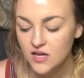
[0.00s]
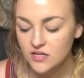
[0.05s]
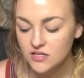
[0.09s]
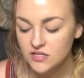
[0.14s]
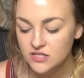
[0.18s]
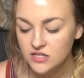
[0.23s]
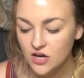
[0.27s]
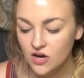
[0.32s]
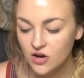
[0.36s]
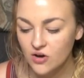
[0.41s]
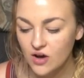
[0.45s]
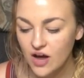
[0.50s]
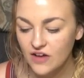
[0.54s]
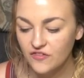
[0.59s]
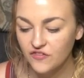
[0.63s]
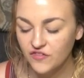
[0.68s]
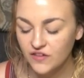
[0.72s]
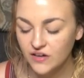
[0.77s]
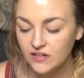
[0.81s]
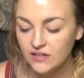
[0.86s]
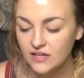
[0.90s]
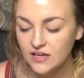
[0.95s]
So I
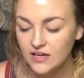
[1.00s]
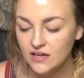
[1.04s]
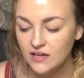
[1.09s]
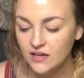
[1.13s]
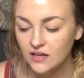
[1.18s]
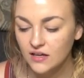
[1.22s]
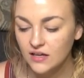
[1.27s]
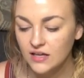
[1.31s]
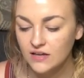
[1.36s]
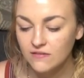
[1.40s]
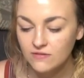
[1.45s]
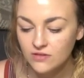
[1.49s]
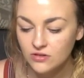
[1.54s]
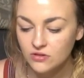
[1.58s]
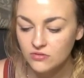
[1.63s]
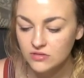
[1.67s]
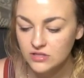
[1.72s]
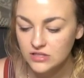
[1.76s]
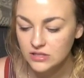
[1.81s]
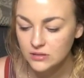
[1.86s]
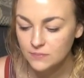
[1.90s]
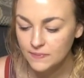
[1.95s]
feel like even
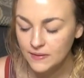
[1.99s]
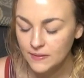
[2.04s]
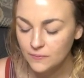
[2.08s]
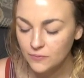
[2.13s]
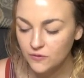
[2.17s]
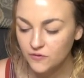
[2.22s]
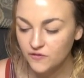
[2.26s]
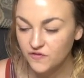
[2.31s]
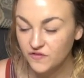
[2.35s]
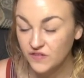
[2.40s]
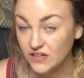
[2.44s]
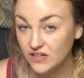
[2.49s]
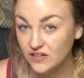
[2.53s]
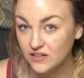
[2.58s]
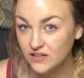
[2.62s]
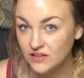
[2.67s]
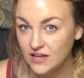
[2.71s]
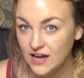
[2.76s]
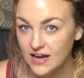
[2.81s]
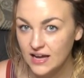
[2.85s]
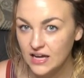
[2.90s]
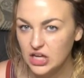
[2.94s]
though these people feel
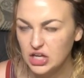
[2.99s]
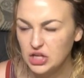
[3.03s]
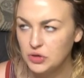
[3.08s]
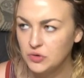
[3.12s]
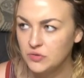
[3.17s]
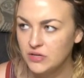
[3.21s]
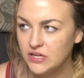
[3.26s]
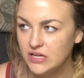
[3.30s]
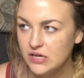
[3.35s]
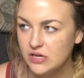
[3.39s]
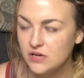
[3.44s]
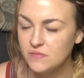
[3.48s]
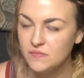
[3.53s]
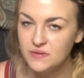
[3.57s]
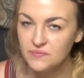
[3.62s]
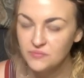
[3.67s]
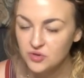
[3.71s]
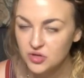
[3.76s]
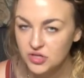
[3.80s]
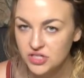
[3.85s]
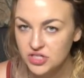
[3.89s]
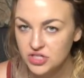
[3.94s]
like you need to be
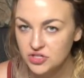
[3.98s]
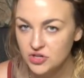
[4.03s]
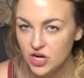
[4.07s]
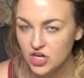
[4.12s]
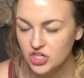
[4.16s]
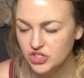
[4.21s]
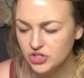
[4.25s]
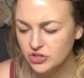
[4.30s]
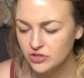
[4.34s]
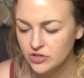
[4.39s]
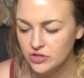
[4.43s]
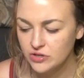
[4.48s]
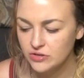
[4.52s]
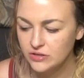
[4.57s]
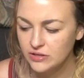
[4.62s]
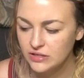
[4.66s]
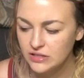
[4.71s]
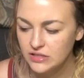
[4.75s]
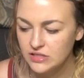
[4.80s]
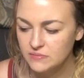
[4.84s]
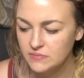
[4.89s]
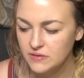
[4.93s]
more structured and you
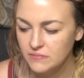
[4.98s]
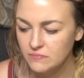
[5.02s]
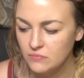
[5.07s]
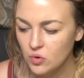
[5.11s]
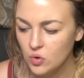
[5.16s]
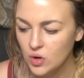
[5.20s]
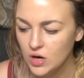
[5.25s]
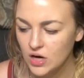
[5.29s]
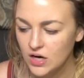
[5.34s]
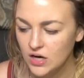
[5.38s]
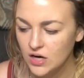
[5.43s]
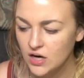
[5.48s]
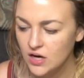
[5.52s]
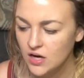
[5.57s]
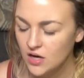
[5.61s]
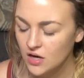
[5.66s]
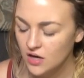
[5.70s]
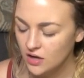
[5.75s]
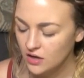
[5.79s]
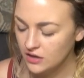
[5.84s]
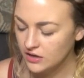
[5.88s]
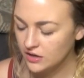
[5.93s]
need to be more,
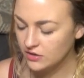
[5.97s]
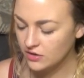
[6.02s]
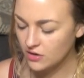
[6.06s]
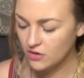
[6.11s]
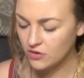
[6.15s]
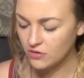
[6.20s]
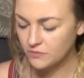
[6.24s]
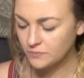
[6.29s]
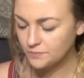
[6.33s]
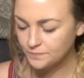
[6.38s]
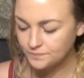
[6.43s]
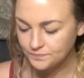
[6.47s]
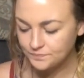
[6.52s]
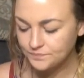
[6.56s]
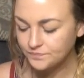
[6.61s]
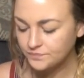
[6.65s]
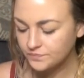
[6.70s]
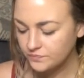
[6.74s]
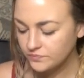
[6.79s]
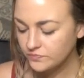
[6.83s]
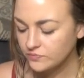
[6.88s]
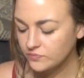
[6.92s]
you know,
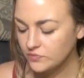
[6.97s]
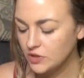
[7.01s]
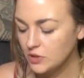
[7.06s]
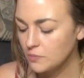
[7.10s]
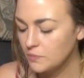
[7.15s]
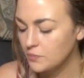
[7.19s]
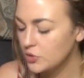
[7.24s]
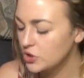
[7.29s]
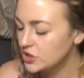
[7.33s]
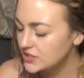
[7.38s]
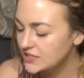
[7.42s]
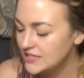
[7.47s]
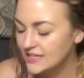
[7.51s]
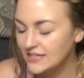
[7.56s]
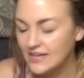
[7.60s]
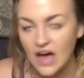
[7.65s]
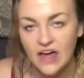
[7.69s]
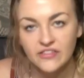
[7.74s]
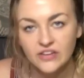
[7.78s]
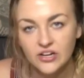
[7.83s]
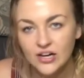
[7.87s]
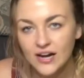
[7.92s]
put
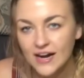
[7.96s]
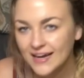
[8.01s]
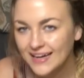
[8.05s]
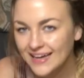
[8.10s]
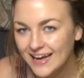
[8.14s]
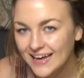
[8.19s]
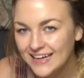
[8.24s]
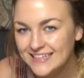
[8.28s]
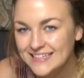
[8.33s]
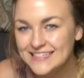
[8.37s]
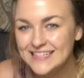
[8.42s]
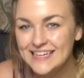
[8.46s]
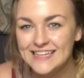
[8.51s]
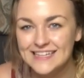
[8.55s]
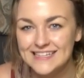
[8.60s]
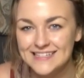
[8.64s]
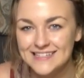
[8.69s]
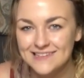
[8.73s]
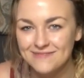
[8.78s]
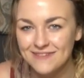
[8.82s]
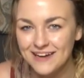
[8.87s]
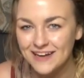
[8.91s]
together, I guess
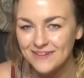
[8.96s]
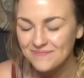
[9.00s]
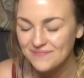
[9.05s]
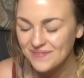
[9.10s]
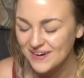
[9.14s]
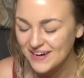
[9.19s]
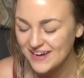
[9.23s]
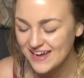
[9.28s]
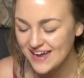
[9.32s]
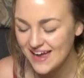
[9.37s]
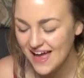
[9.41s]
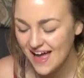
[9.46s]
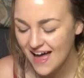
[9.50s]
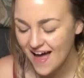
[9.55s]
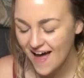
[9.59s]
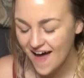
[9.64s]
is the way to put it,